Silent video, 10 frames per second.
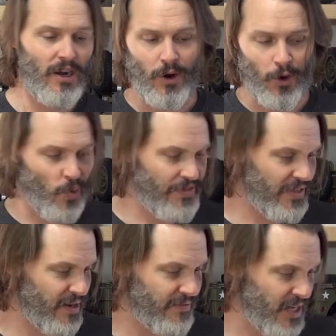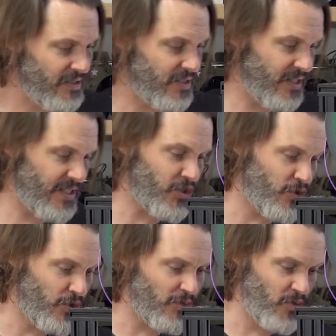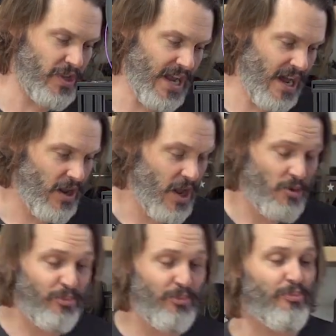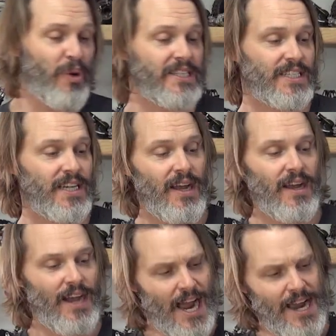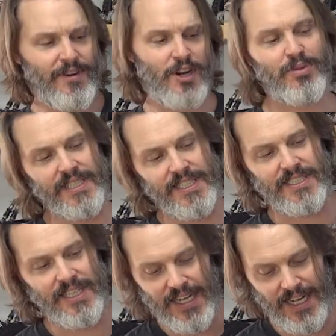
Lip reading: or what they have done to this to smooth it out, but I'm very pleased.